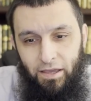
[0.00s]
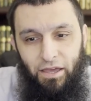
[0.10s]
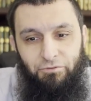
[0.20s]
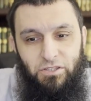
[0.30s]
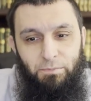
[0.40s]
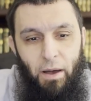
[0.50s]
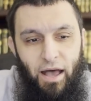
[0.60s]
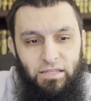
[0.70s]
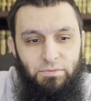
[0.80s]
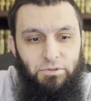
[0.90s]
If it's
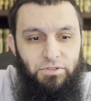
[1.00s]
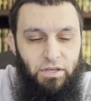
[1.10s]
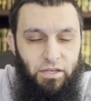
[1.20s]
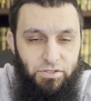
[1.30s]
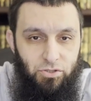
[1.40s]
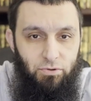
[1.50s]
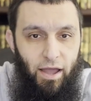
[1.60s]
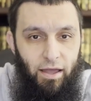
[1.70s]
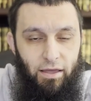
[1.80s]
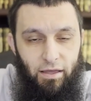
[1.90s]
possible to extract